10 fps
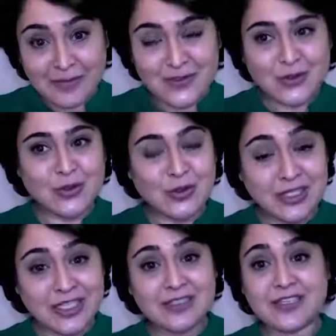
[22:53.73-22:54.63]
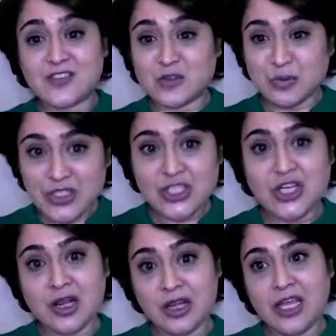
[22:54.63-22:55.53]
So you a
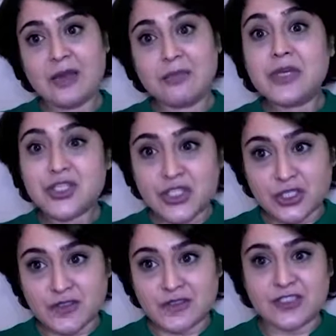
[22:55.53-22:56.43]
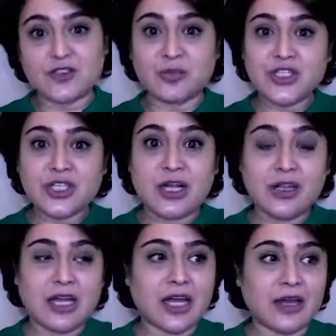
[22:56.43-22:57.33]
special measures, a
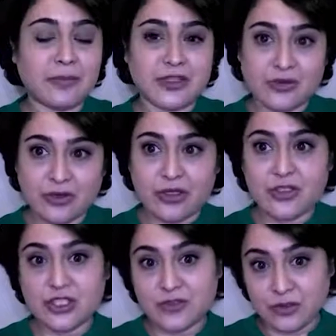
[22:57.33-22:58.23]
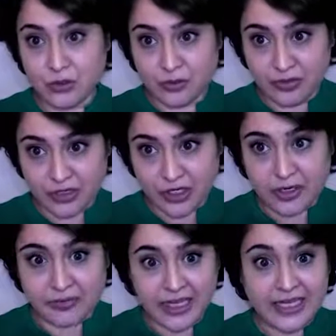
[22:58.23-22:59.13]
special methodologies to
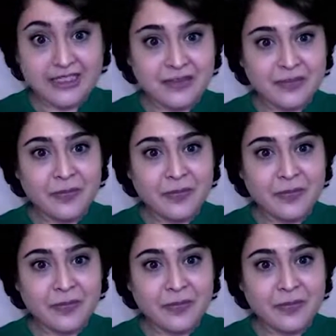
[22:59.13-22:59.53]
overcome that.